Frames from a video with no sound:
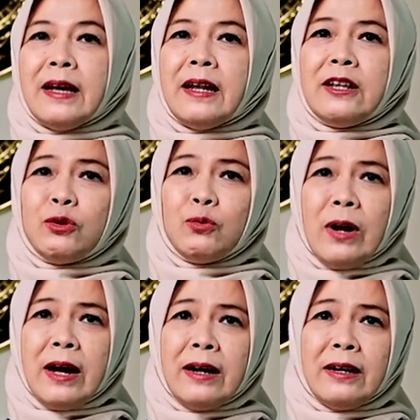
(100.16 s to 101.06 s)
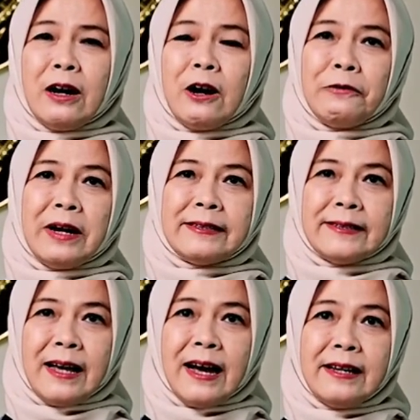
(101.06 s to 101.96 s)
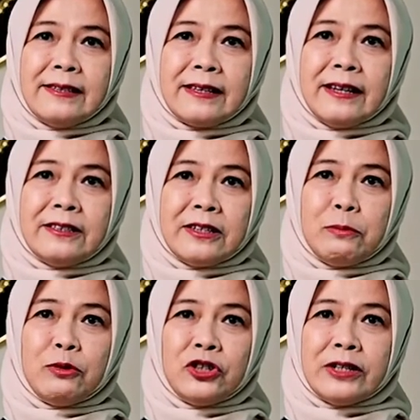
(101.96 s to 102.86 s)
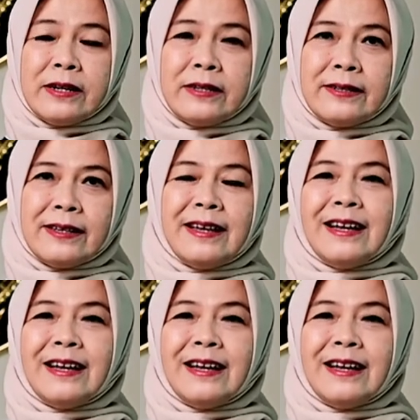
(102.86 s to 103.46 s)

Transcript: It is one of SAI's contributions